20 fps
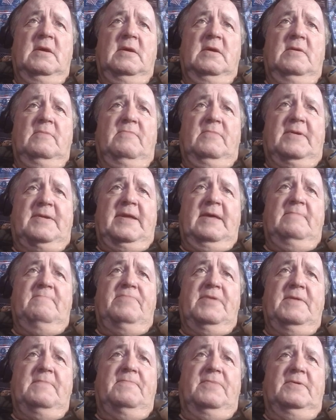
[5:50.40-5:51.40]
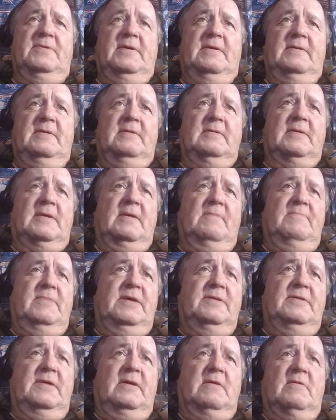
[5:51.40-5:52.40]
but then people that come
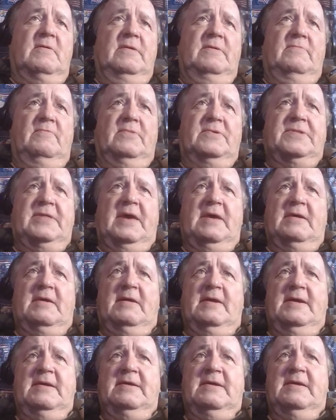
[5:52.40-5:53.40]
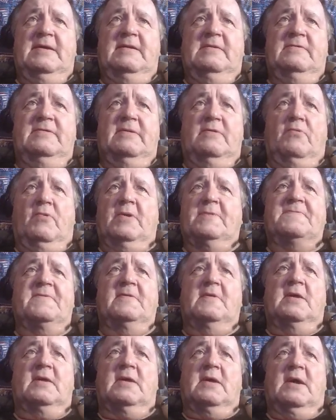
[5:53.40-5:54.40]
in there and with that idea, there
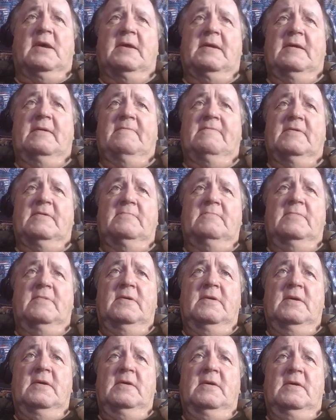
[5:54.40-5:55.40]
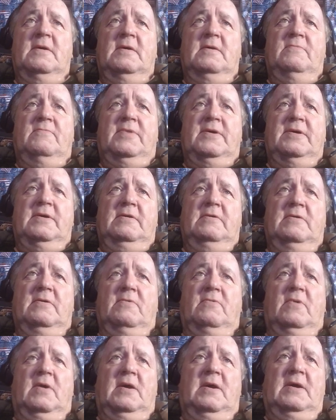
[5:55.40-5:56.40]
wasn't a lot of them, but you know
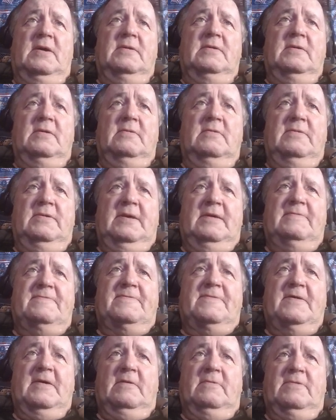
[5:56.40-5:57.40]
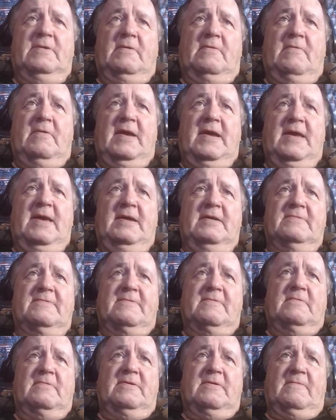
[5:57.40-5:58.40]
what? They'd sell their
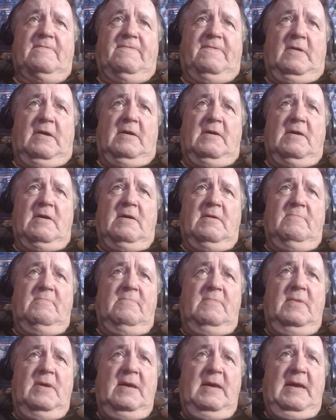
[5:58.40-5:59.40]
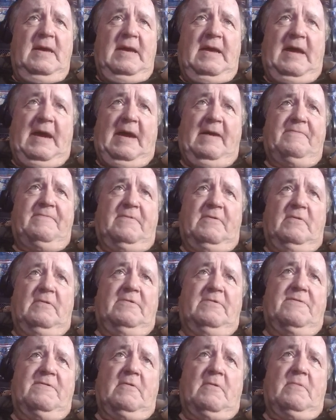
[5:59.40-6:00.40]
ranch or their farm after a
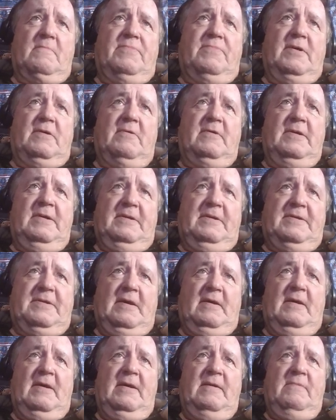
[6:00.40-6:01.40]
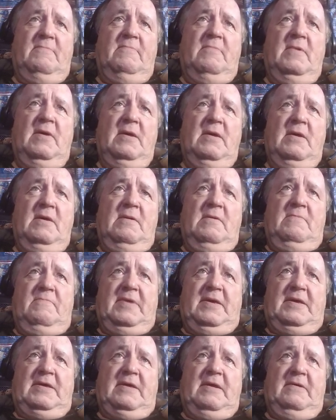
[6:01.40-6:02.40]
short period of time
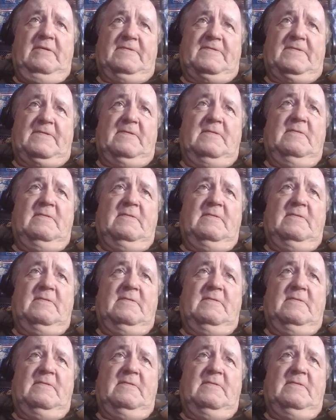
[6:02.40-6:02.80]
because